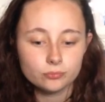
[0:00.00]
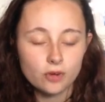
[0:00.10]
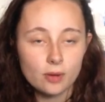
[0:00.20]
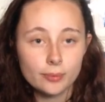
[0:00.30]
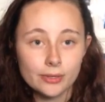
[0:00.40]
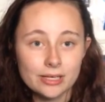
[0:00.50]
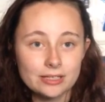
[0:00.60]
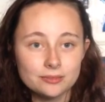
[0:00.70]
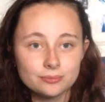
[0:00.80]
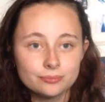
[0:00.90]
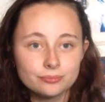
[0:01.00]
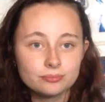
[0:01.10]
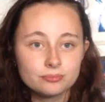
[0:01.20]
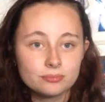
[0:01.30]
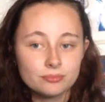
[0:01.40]
robbery,
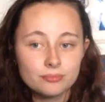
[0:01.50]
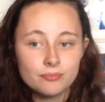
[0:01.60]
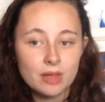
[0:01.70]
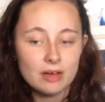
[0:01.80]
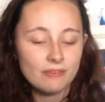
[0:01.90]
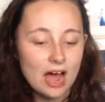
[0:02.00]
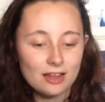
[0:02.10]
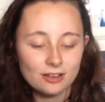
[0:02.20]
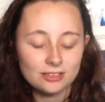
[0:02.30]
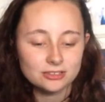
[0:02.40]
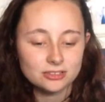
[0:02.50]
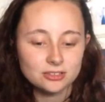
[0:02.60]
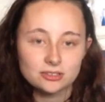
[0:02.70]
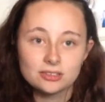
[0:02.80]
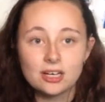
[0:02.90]
violence,
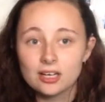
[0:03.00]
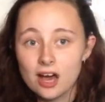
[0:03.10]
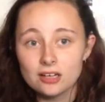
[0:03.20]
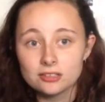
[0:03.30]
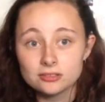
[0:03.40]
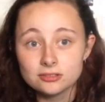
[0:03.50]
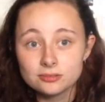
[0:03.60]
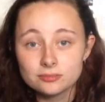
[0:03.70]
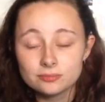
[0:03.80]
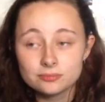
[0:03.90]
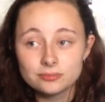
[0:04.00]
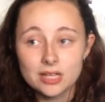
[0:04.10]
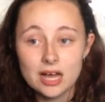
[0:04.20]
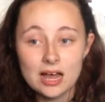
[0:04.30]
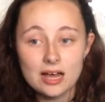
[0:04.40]
gun,
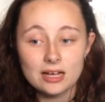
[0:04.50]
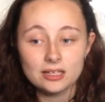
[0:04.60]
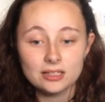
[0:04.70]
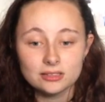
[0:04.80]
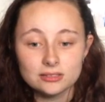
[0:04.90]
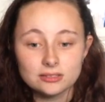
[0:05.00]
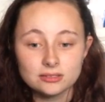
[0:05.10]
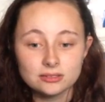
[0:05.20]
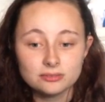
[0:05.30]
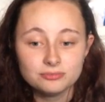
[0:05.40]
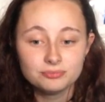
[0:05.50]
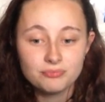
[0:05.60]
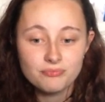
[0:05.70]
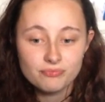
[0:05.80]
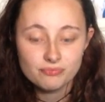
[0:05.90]
and
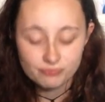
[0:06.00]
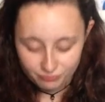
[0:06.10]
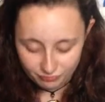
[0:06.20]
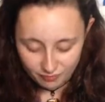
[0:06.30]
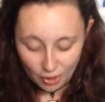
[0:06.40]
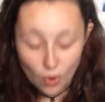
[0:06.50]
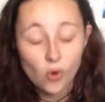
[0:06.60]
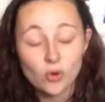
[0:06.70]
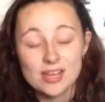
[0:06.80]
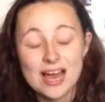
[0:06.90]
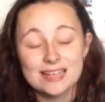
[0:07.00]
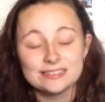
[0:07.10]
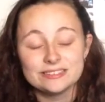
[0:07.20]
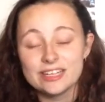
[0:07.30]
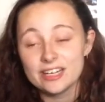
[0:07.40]
all that
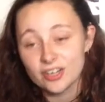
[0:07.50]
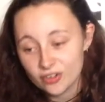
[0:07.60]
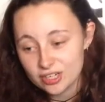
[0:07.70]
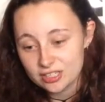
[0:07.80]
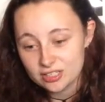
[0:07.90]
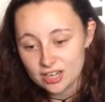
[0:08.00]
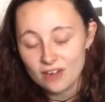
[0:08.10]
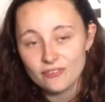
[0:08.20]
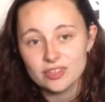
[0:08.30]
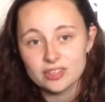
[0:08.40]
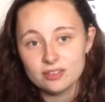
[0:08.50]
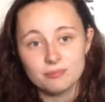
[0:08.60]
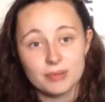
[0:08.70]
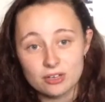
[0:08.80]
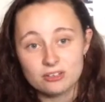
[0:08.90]
nitty gritty stuff.
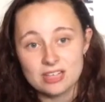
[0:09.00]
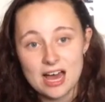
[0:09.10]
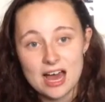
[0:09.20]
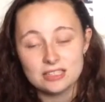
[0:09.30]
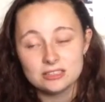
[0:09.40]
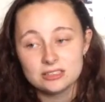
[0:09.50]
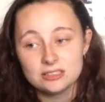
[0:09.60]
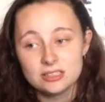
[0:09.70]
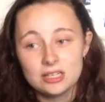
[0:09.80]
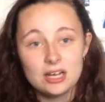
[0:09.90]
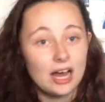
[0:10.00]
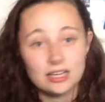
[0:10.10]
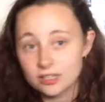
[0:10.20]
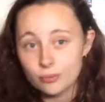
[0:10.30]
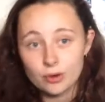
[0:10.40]
Because of that, I
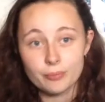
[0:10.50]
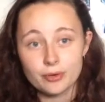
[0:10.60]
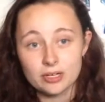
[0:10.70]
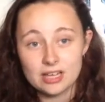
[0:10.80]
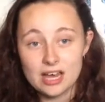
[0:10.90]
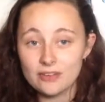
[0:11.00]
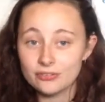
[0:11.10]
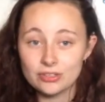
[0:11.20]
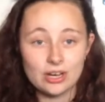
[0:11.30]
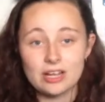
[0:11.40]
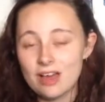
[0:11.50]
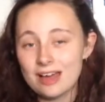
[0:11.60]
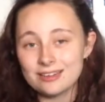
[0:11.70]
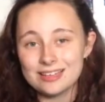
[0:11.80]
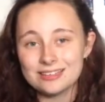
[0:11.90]
just want to put it there. If you don't
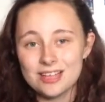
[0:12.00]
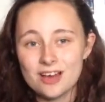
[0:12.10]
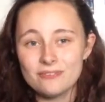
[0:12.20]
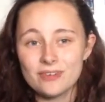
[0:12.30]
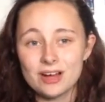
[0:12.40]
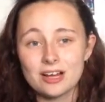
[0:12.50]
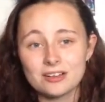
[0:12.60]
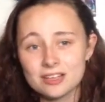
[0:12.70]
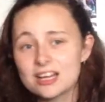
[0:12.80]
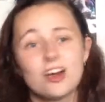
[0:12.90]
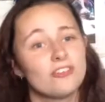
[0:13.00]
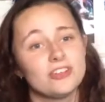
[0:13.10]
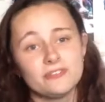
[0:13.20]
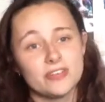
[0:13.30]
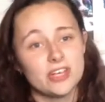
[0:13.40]
like that stuff, click off
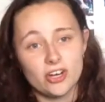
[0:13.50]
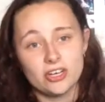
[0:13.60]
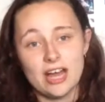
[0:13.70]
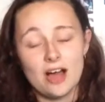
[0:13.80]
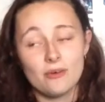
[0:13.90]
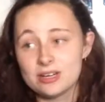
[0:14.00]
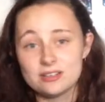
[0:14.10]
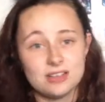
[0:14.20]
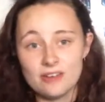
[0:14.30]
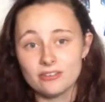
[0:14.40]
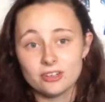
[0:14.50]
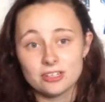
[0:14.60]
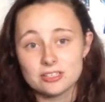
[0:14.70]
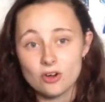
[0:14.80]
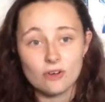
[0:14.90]
the video now. It's
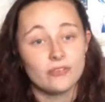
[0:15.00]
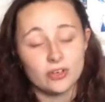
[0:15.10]
definitely not for